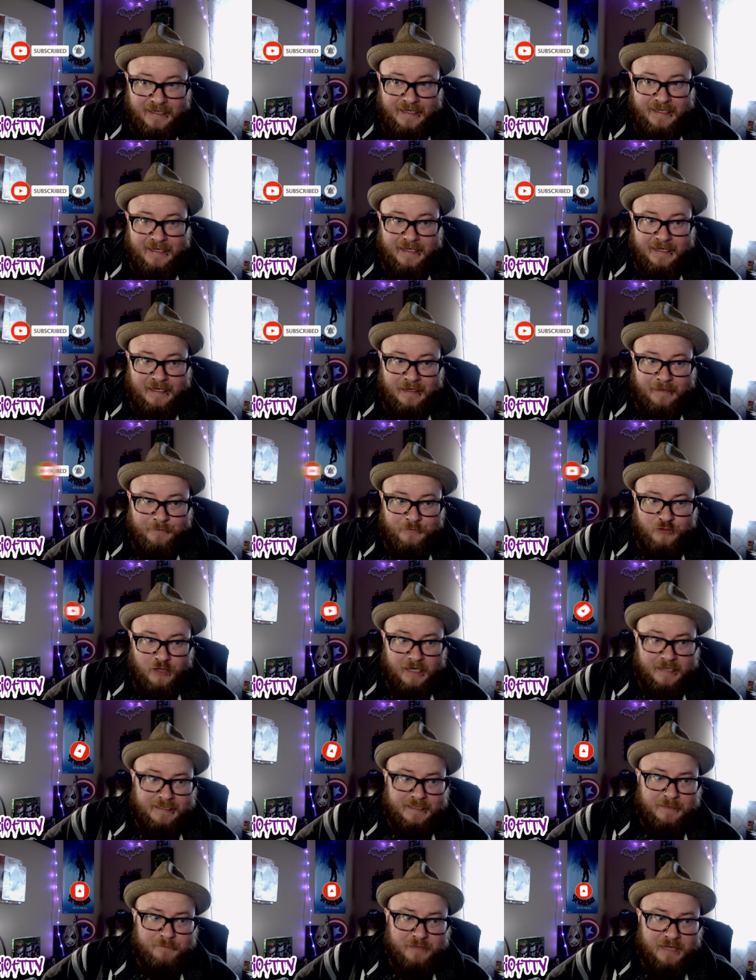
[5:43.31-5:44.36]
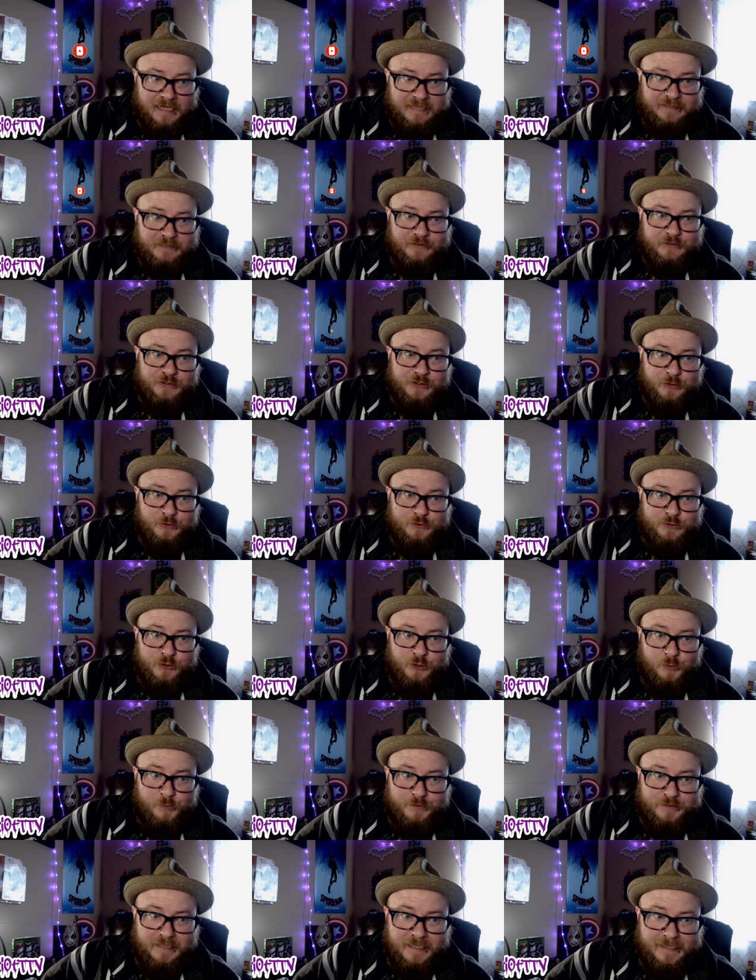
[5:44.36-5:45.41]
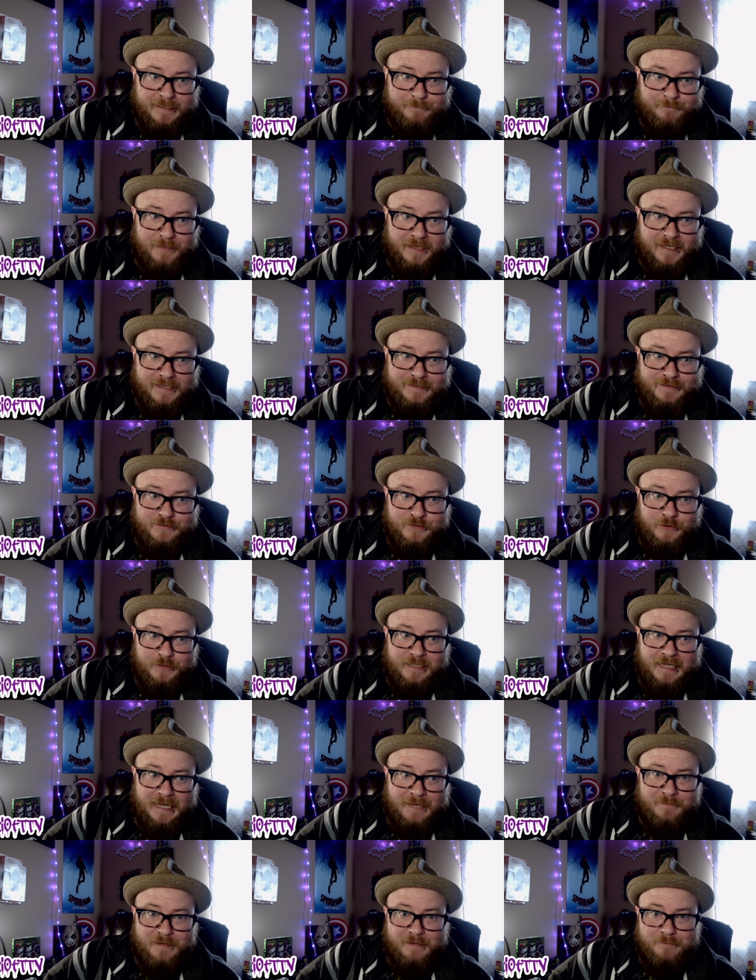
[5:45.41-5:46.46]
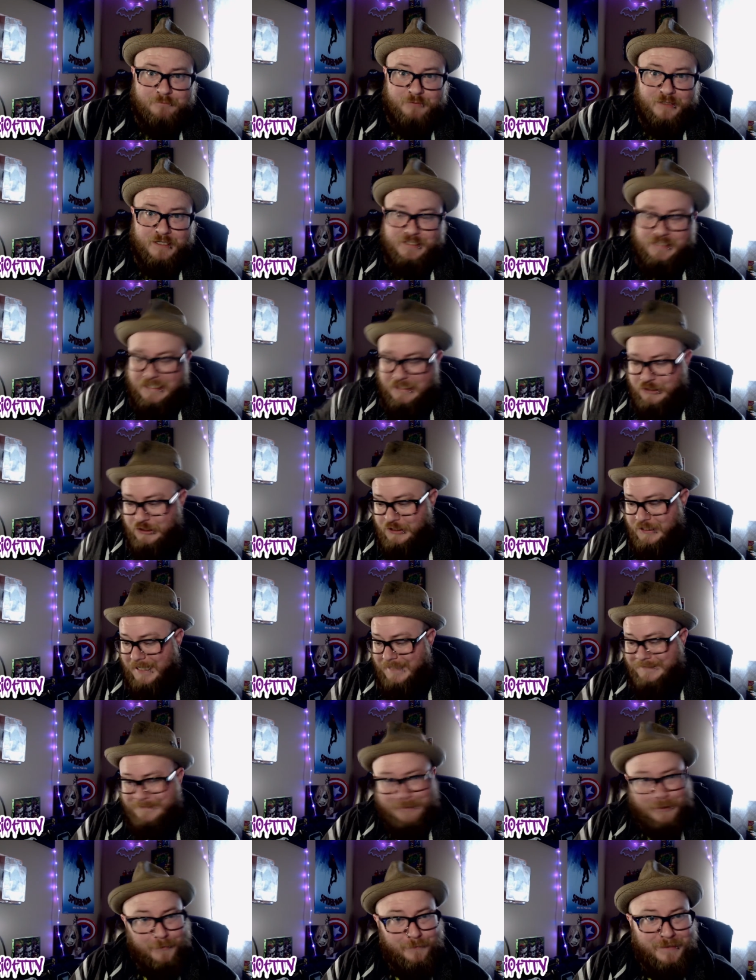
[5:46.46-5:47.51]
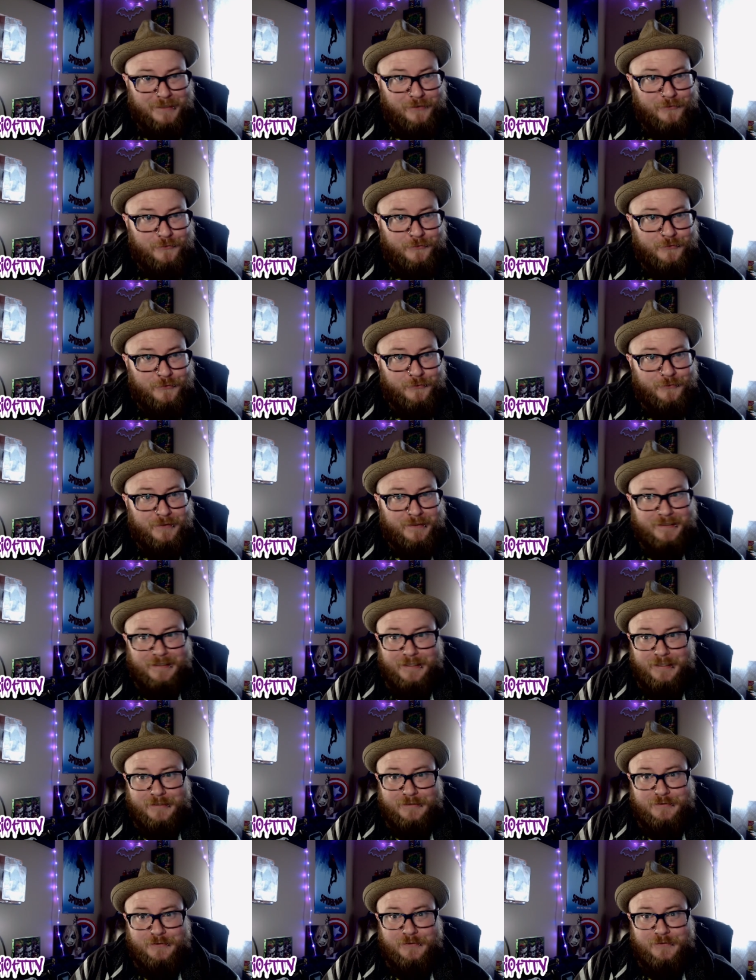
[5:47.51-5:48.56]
I'm trying to get back to the YouTube thing, man. So yeah, man, appreciate you guys coming here to the